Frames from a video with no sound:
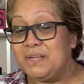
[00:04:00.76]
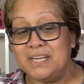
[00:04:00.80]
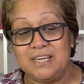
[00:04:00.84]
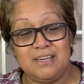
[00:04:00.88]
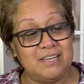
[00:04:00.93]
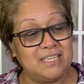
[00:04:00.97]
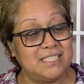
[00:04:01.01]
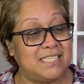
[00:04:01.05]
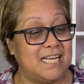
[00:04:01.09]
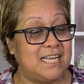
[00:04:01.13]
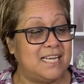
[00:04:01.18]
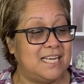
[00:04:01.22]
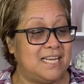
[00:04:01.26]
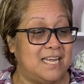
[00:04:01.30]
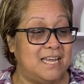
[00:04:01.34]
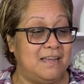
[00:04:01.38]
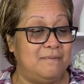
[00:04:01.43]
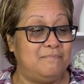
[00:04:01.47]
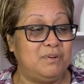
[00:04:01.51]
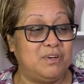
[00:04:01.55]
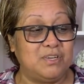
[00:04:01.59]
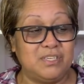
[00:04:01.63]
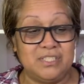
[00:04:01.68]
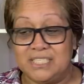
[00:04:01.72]
not say it again
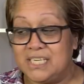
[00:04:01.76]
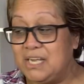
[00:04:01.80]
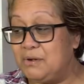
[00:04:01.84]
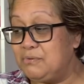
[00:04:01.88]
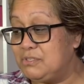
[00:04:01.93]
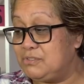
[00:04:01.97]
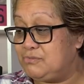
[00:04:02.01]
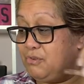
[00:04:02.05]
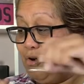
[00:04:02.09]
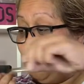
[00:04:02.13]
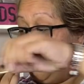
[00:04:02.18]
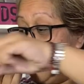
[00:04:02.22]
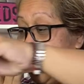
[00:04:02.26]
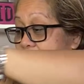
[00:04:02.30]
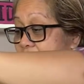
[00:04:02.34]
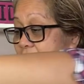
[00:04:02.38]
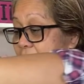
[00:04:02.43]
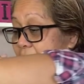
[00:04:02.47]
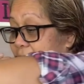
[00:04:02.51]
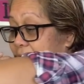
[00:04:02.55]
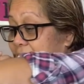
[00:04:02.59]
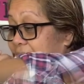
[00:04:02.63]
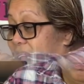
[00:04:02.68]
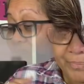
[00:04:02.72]
because that was wrong.
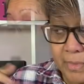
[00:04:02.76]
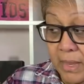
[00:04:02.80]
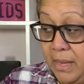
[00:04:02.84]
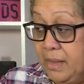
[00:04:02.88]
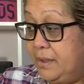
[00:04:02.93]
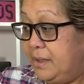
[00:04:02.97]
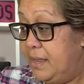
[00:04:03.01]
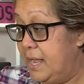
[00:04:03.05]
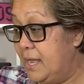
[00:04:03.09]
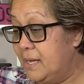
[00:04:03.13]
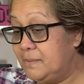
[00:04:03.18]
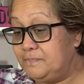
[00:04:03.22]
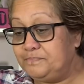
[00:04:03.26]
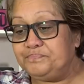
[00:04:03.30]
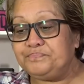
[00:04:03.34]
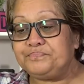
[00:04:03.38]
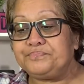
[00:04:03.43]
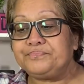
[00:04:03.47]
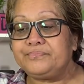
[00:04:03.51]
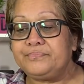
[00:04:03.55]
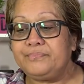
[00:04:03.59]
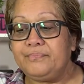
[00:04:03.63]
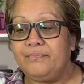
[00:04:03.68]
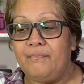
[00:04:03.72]
Yeah.
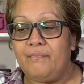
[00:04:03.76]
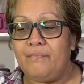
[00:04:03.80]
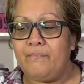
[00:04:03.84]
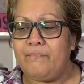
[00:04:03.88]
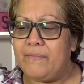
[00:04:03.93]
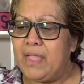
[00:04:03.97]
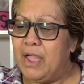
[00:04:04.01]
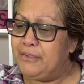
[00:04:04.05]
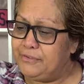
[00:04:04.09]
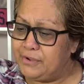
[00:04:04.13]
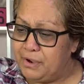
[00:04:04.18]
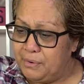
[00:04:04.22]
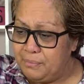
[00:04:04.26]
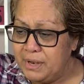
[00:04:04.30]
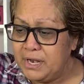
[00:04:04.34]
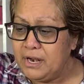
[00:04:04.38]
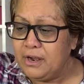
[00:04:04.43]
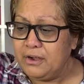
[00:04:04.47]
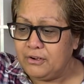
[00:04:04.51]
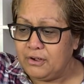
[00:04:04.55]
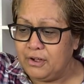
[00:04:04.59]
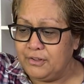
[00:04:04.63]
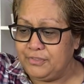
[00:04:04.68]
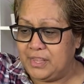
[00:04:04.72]
So when I
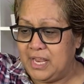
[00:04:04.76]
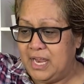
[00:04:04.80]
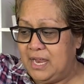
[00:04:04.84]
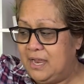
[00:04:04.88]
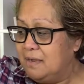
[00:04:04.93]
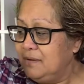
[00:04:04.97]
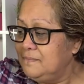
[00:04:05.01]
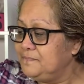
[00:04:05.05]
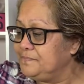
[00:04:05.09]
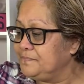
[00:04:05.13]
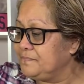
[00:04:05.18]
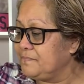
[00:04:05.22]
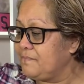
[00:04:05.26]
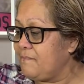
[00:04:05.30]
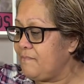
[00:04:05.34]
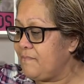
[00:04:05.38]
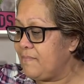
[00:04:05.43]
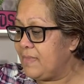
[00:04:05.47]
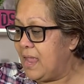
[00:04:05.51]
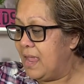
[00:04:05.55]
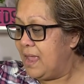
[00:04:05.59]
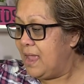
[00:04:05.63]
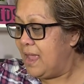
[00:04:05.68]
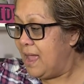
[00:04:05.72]
got there,
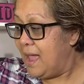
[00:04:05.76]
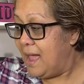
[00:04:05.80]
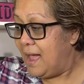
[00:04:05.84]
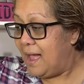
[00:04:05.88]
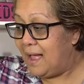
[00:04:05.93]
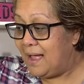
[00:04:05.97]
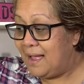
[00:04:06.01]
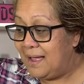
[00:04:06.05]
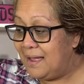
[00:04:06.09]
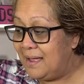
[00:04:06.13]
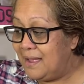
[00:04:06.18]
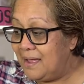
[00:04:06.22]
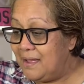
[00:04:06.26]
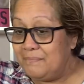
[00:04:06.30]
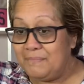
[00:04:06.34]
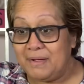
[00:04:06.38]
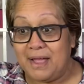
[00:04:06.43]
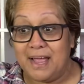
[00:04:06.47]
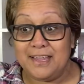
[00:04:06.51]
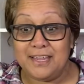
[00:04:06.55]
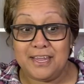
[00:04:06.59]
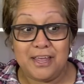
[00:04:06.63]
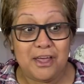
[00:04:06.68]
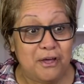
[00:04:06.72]

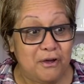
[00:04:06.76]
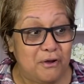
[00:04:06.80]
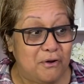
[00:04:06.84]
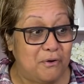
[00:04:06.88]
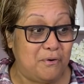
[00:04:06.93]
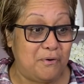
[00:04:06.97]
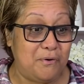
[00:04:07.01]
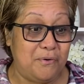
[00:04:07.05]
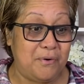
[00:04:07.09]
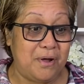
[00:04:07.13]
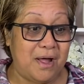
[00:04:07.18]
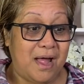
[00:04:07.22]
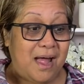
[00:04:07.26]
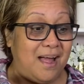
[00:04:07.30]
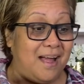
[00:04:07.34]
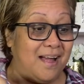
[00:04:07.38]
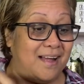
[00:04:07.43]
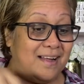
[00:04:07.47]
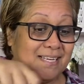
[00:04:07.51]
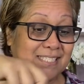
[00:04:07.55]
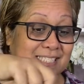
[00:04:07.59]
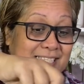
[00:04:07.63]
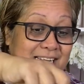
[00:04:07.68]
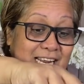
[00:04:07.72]
a girl
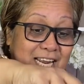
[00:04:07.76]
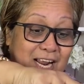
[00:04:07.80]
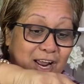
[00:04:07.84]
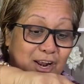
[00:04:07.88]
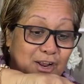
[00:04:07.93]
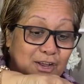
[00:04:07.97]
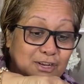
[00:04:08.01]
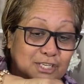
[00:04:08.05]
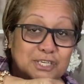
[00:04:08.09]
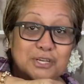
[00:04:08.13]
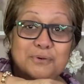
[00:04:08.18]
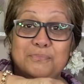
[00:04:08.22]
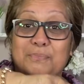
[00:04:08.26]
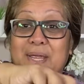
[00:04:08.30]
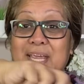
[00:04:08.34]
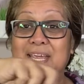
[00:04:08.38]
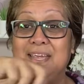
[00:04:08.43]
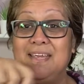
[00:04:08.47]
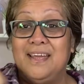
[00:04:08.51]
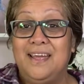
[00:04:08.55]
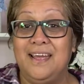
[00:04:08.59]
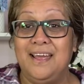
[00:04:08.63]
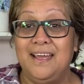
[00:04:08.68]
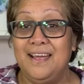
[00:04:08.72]
said hello to
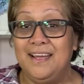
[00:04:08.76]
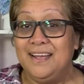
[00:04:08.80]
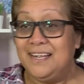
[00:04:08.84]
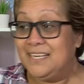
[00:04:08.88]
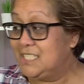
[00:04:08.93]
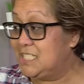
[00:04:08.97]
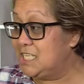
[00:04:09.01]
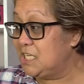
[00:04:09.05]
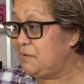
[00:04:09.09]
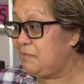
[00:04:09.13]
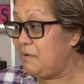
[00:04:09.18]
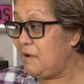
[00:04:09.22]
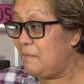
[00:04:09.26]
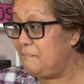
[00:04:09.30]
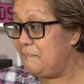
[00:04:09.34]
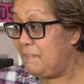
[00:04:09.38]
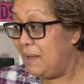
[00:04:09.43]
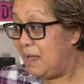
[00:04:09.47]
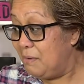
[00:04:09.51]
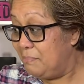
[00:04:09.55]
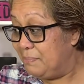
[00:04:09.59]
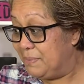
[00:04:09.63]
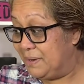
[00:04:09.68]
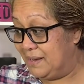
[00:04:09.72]
me. She's from
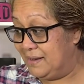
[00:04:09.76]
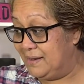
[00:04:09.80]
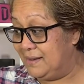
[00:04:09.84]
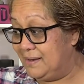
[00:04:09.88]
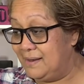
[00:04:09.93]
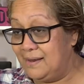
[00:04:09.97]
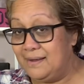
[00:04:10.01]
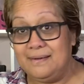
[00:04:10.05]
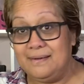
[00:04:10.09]
Melbourne.